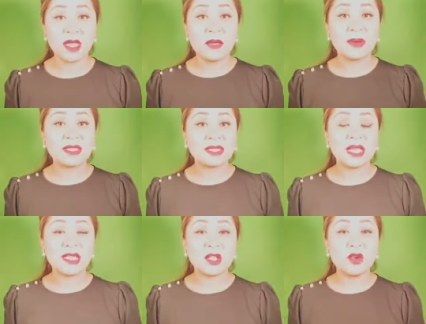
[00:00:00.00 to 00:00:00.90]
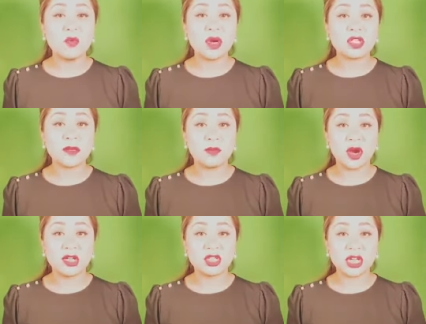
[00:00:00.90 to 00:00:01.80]
But say that you worked on
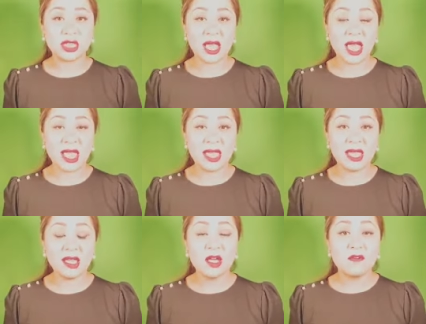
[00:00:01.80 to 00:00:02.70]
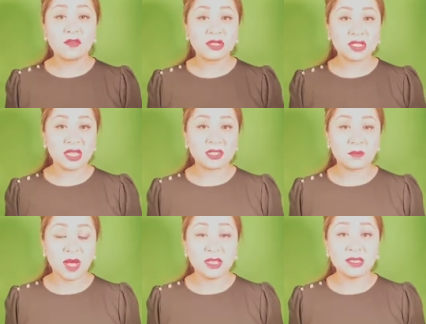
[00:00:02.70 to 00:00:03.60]
project A for 6
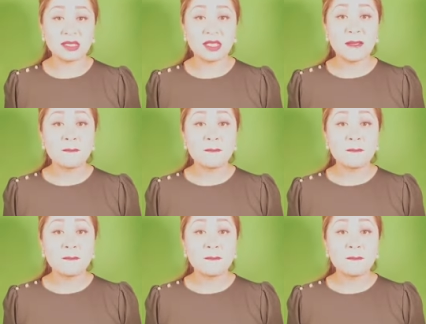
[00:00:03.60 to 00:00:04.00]
months,